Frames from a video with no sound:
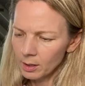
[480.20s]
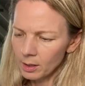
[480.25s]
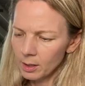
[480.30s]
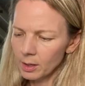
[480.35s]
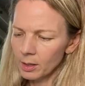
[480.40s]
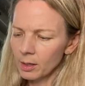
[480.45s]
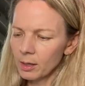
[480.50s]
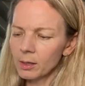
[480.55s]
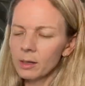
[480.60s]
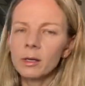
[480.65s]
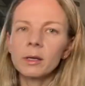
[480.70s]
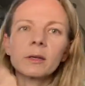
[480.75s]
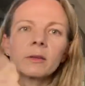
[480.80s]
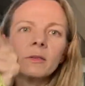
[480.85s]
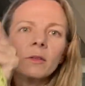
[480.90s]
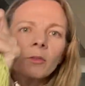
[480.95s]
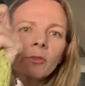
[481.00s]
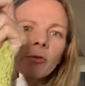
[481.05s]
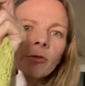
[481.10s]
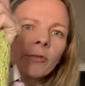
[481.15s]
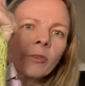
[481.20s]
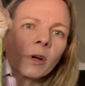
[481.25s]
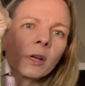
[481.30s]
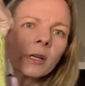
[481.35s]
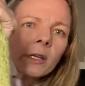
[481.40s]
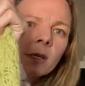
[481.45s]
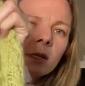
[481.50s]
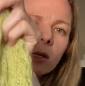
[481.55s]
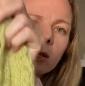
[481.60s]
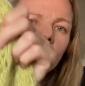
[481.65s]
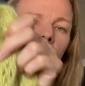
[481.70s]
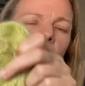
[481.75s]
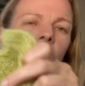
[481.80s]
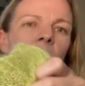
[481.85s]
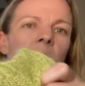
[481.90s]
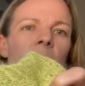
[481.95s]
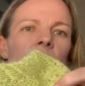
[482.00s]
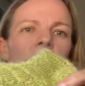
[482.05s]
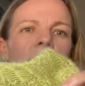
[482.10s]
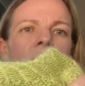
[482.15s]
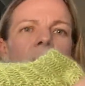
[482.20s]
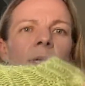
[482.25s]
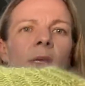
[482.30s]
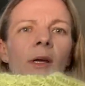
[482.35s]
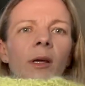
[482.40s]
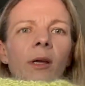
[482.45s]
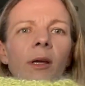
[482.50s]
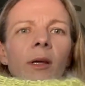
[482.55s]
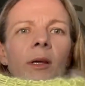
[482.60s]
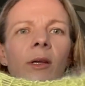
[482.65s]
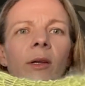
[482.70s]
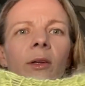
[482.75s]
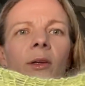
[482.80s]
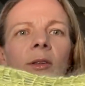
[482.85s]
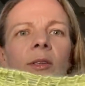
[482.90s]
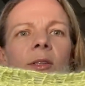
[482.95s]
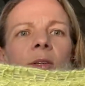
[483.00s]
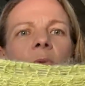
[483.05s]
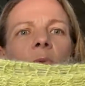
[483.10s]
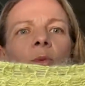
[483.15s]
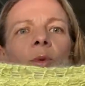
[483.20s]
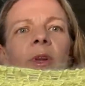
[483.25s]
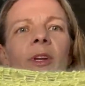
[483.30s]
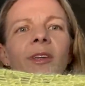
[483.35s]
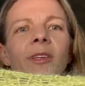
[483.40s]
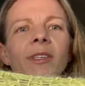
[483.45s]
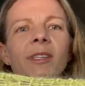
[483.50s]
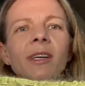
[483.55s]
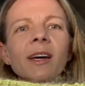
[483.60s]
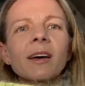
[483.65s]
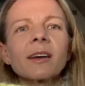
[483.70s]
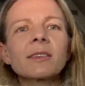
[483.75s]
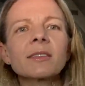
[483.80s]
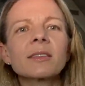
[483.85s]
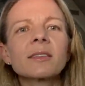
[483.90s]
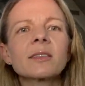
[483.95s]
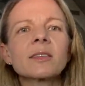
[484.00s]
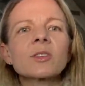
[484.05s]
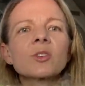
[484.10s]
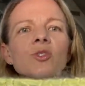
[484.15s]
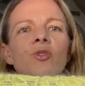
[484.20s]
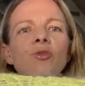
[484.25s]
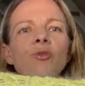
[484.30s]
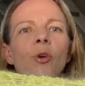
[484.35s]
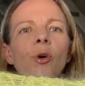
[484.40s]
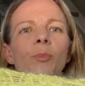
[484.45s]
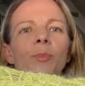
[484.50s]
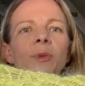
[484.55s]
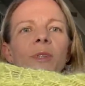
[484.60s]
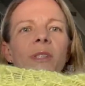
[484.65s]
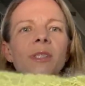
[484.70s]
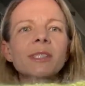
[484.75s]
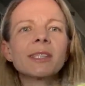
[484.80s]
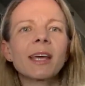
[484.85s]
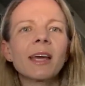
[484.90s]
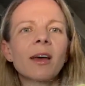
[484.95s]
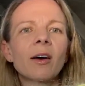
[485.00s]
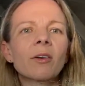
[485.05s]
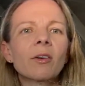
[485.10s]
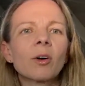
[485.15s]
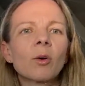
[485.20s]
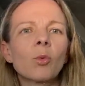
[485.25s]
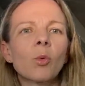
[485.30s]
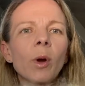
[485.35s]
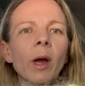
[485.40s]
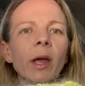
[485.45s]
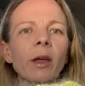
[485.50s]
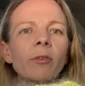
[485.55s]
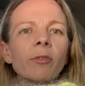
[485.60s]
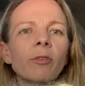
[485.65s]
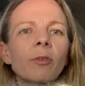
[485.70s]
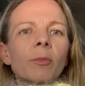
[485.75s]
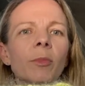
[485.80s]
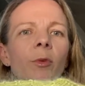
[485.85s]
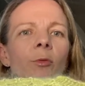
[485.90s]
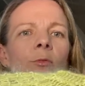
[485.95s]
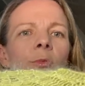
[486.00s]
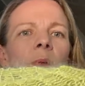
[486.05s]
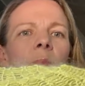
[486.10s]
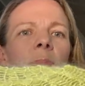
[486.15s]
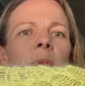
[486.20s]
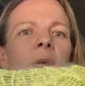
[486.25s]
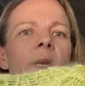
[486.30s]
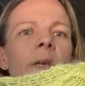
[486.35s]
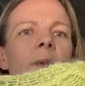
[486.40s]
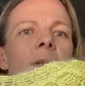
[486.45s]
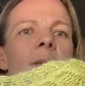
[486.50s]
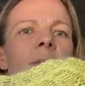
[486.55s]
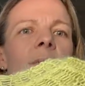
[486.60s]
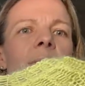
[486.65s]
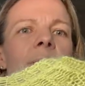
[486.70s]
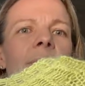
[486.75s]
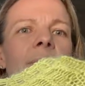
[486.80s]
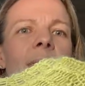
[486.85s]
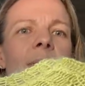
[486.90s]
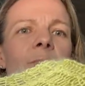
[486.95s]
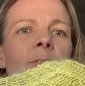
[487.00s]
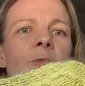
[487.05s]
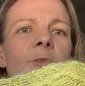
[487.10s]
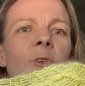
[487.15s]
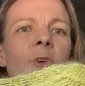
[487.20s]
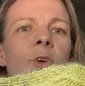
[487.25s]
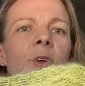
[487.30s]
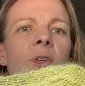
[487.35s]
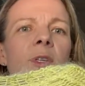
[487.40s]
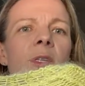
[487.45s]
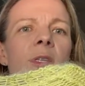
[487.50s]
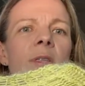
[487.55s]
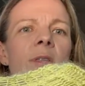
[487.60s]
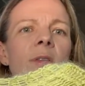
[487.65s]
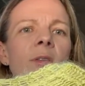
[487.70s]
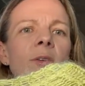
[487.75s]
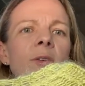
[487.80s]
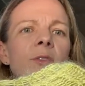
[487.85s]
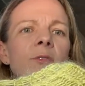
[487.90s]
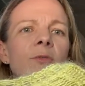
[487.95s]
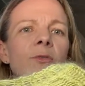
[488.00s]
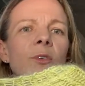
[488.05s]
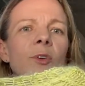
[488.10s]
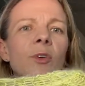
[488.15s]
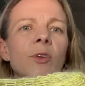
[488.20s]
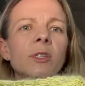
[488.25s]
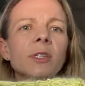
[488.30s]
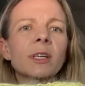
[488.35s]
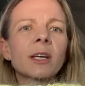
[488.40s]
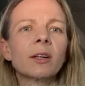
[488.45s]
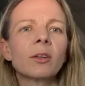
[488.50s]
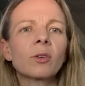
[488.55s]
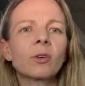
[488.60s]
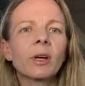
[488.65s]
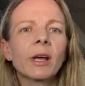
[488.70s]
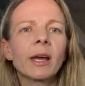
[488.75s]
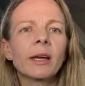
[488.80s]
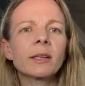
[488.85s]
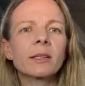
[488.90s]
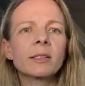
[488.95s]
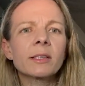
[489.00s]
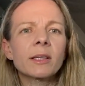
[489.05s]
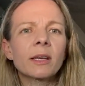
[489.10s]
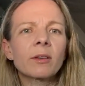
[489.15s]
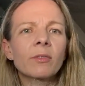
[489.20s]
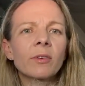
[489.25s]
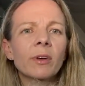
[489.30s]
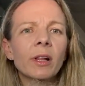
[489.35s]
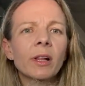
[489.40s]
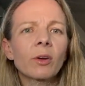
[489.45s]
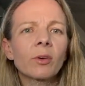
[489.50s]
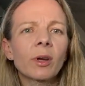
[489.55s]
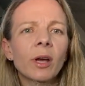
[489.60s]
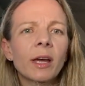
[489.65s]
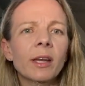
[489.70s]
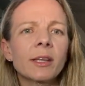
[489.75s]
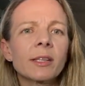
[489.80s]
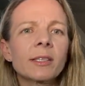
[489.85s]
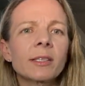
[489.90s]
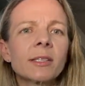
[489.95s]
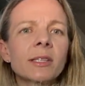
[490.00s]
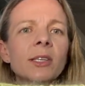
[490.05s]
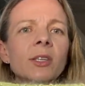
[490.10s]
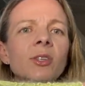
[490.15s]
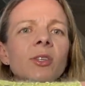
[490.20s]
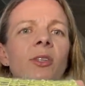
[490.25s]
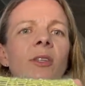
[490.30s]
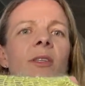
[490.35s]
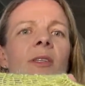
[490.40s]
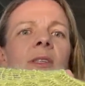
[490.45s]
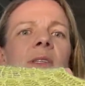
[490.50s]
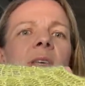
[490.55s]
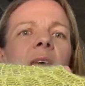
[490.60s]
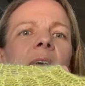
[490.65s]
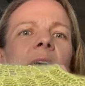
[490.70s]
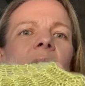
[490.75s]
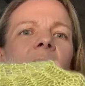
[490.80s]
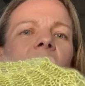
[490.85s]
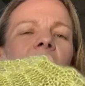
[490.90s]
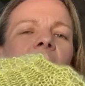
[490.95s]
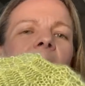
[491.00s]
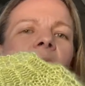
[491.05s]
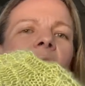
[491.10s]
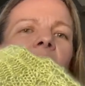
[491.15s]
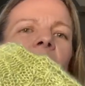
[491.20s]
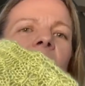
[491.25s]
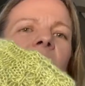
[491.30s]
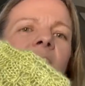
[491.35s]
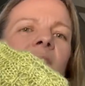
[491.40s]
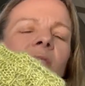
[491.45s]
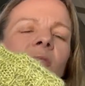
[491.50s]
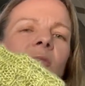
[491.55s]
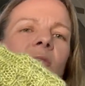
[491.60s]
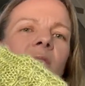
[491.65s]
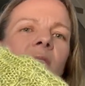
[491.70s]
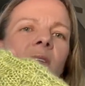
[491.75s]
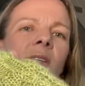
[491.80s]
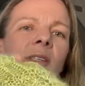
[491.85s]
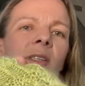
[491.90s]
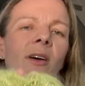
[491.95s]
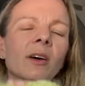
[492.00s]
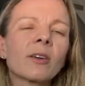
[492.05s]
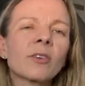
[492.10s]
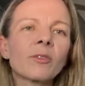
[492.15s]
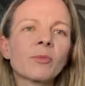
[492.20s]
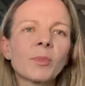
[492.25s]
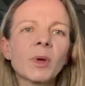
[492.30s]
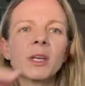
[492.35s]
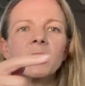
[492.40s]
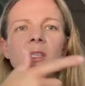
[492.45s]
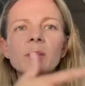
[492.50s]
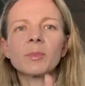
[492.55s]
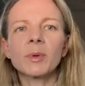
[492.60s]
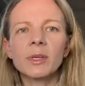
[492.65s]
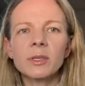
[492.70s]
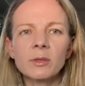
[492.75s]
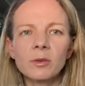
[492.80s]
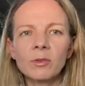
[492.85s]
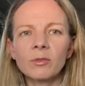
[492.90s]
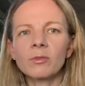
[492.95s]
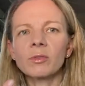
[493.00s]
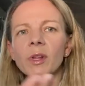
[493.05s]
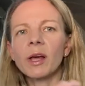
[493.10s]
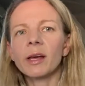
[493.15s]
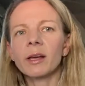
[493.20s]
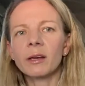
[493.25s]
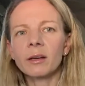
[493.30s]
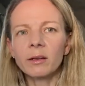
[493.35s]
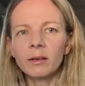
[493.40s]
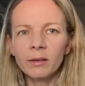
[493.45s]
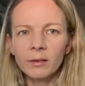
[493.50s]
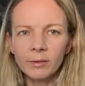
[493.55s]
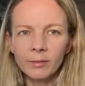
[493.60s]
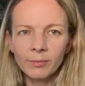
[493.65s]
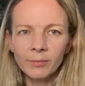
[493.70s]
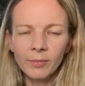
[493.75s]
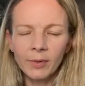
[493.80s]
and here's the front. So what it does is it drops down away from the ribbing those first elongated stitches. And the idea is that it's kind of meant to be sort of like a